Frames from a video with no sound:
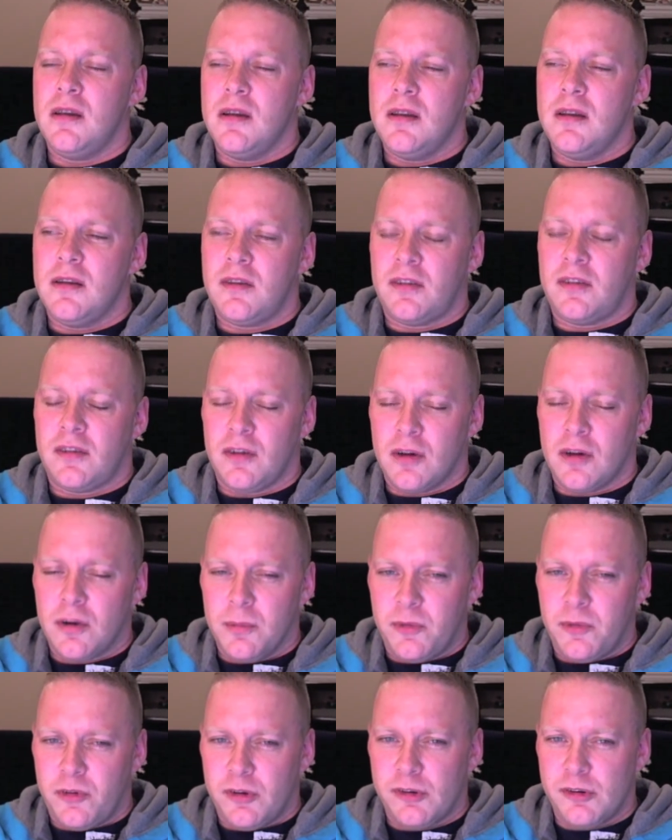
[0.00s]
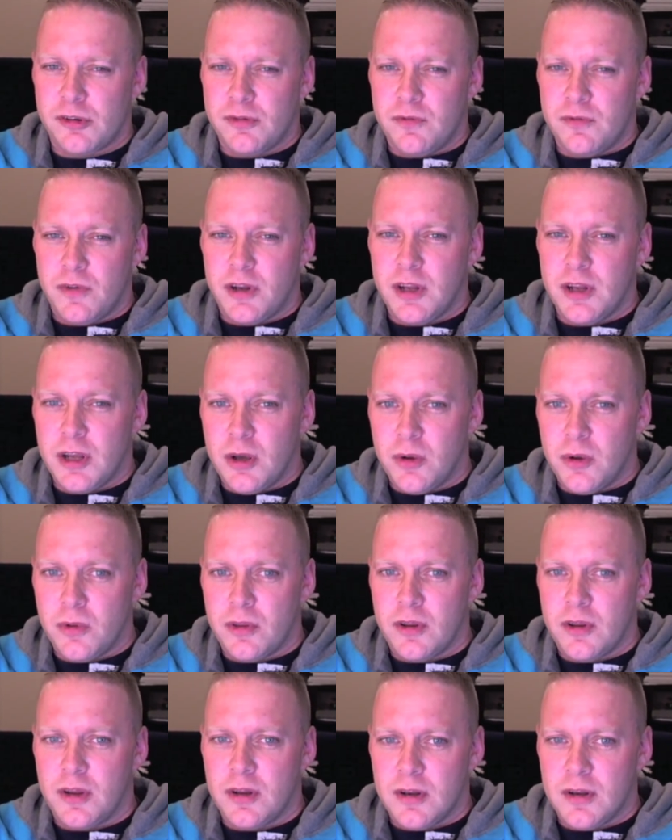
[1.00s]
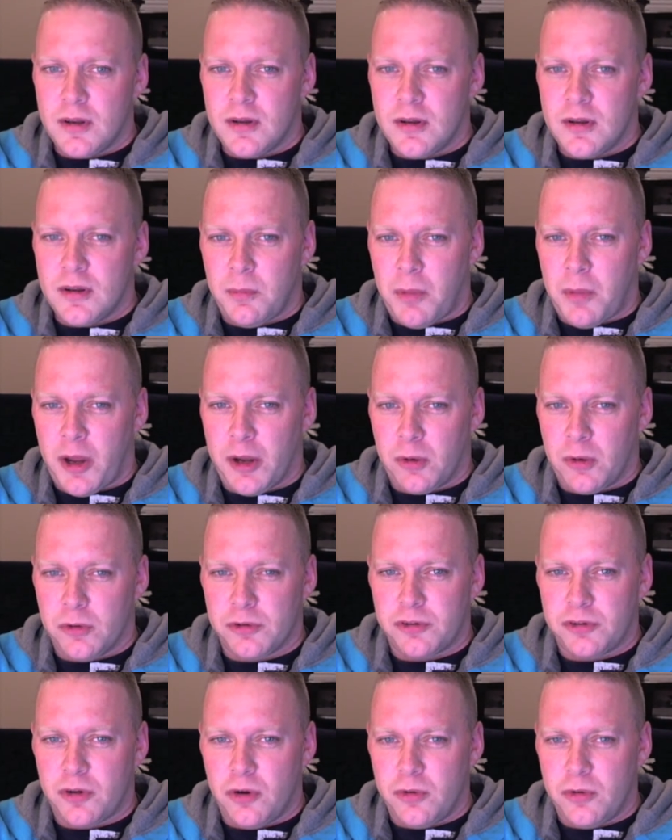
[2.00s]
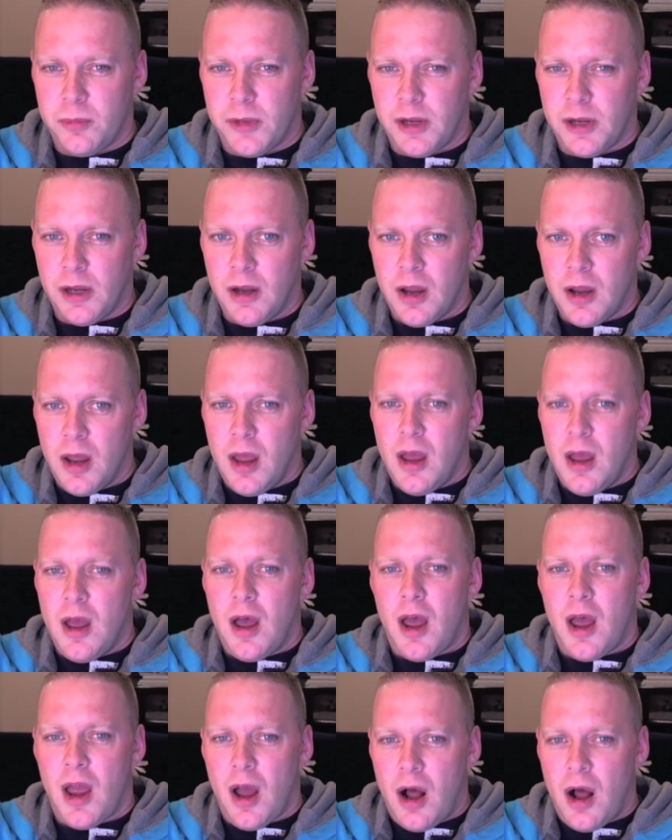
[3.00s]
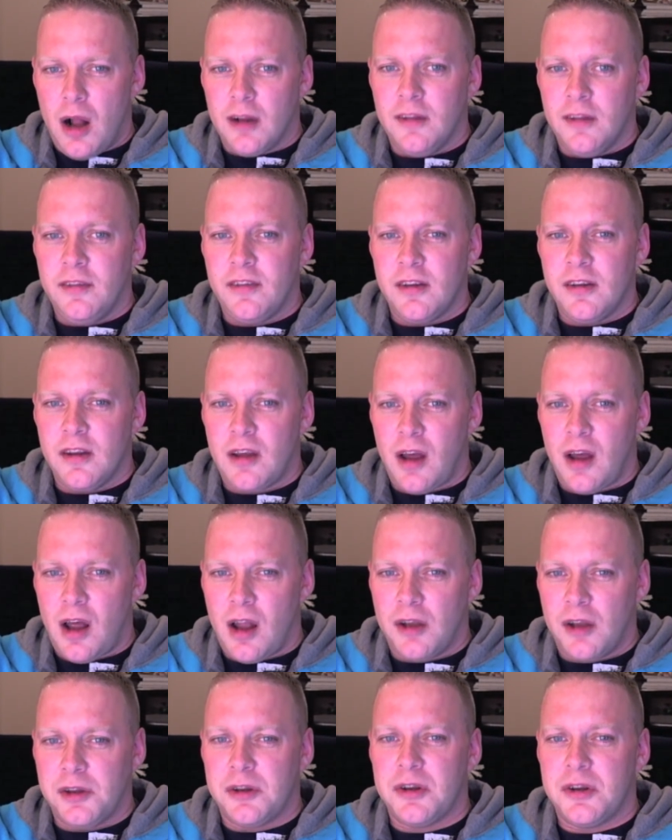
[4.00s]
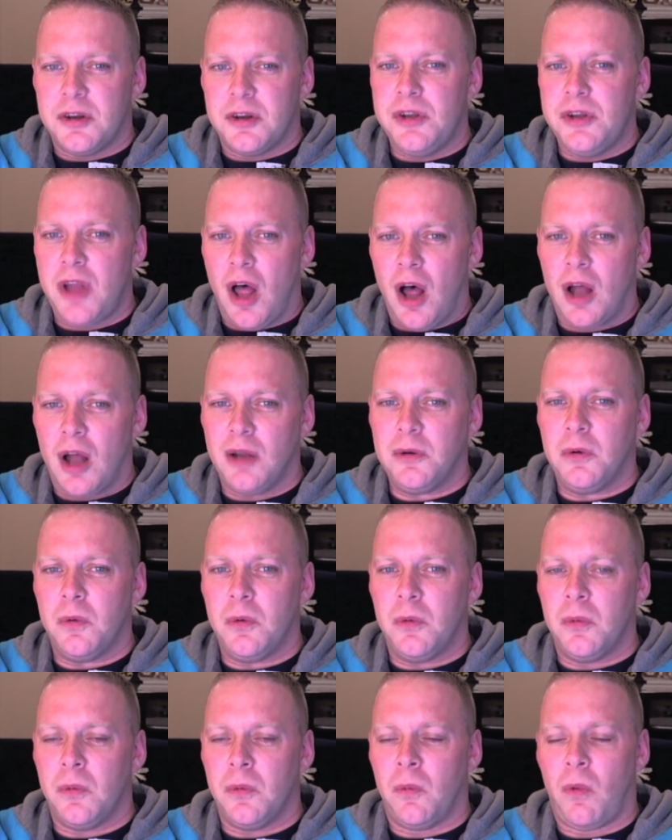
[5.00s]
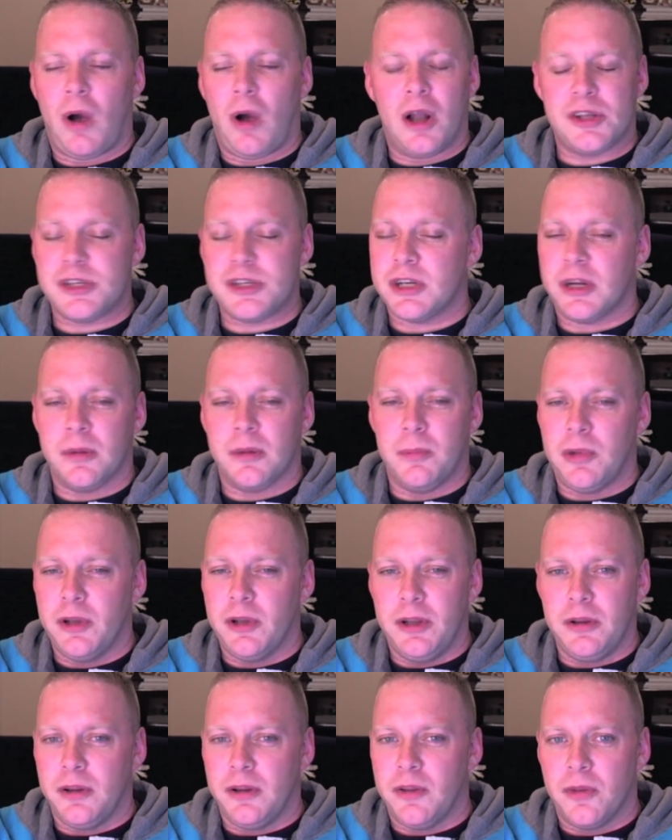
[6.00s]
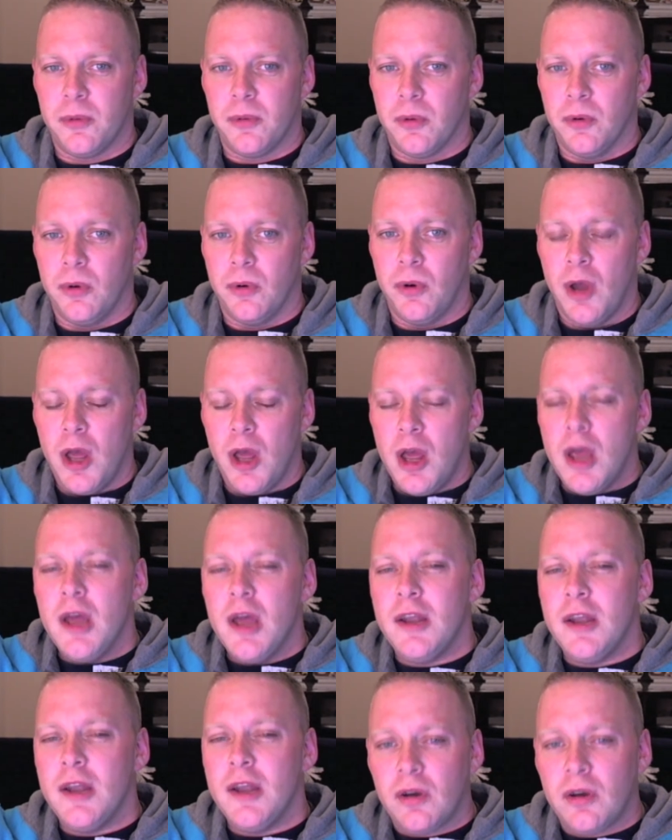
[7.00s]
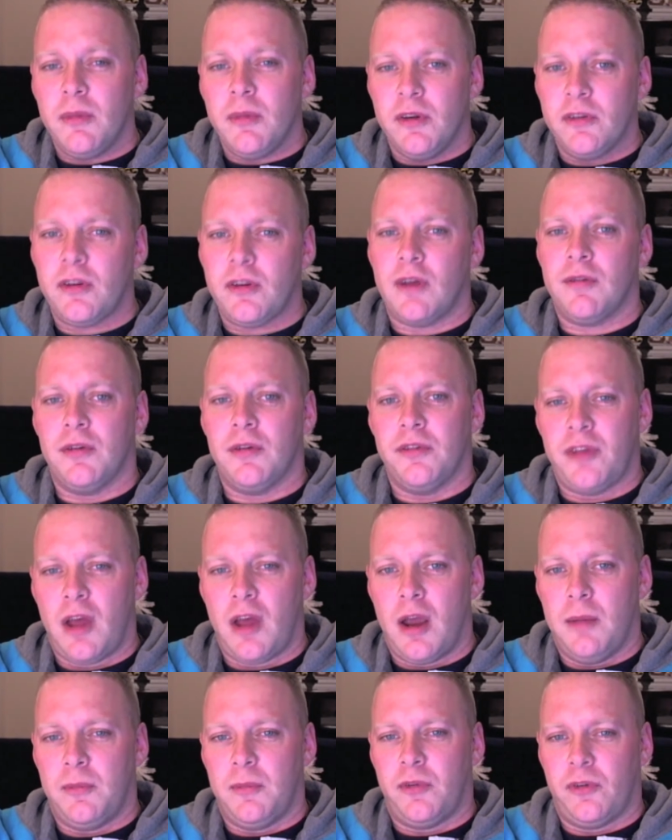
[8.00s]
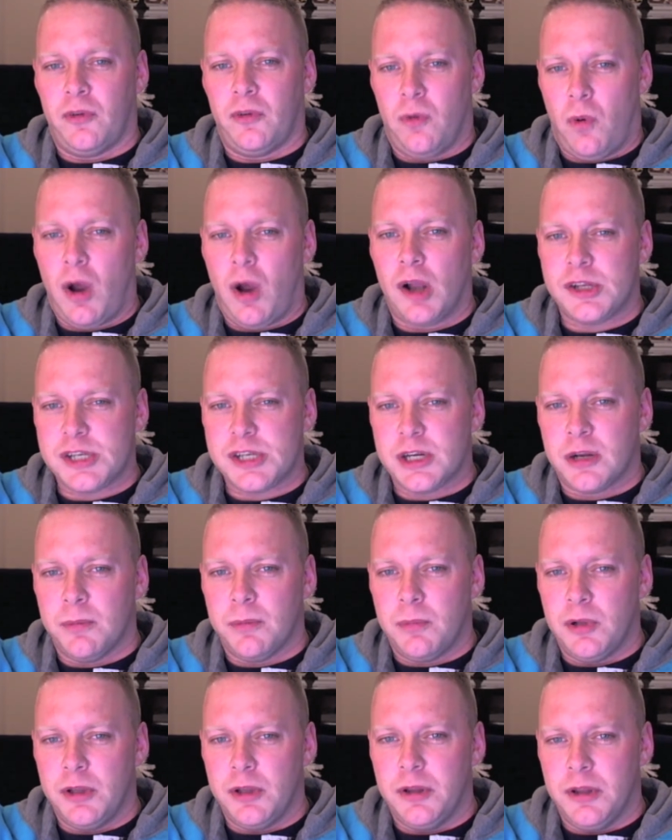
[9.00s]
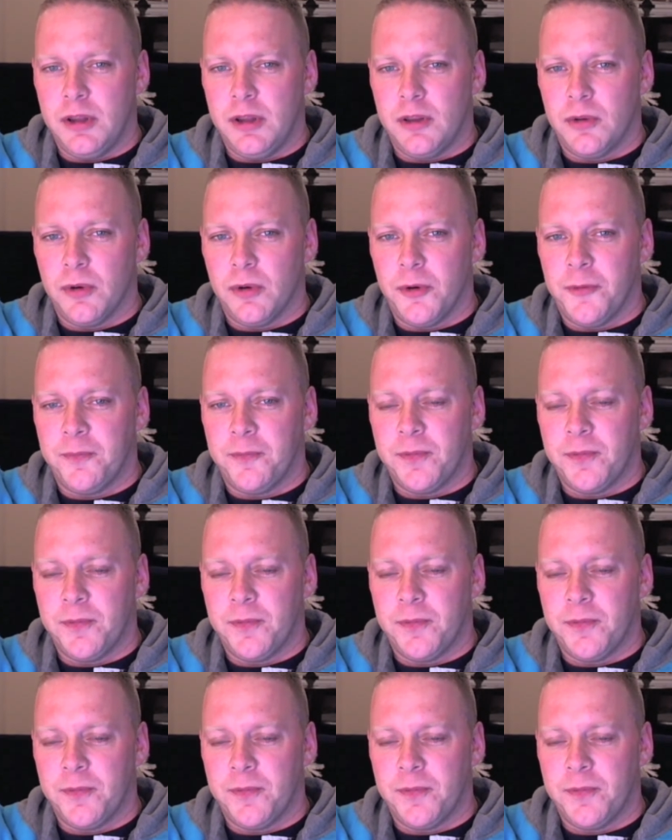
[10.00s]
circumcision video that Michael showed me, I, honest to God, could not watch it completely through. It took me several times to watch it completely through.